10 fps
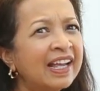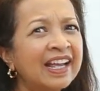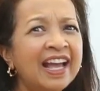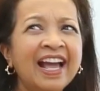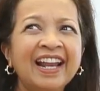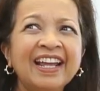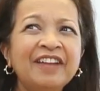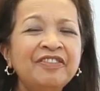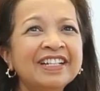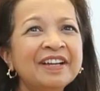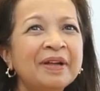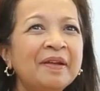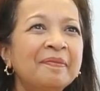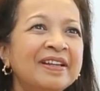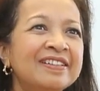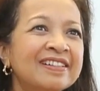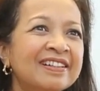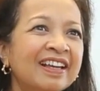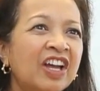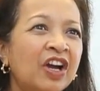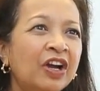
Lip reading: Like every time I mention, like,